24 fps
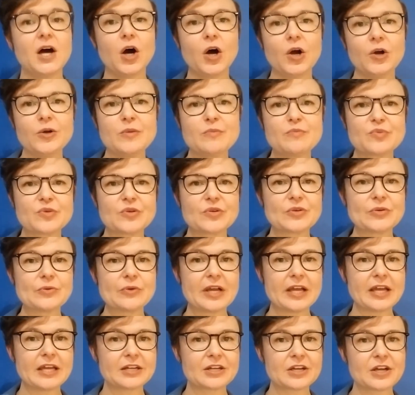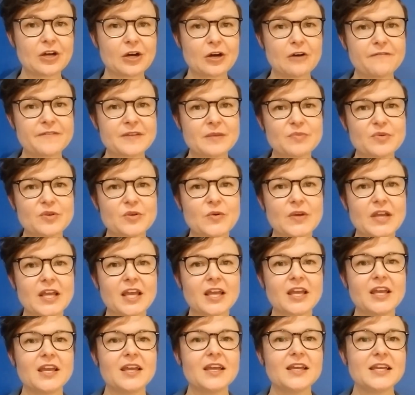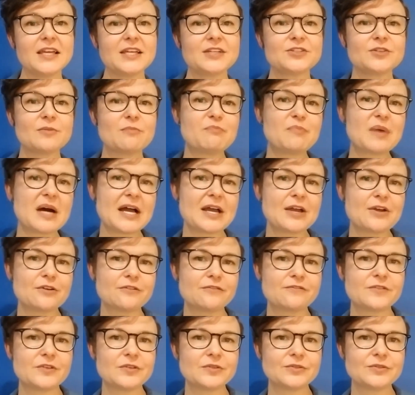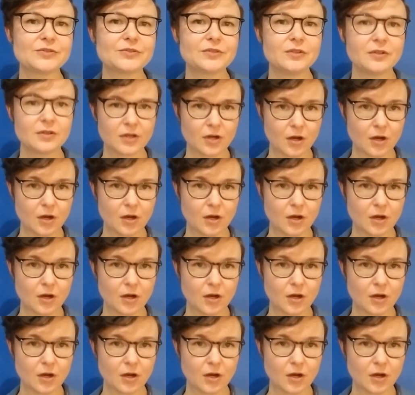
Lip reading: homebrew and coffee brewing into biofuel,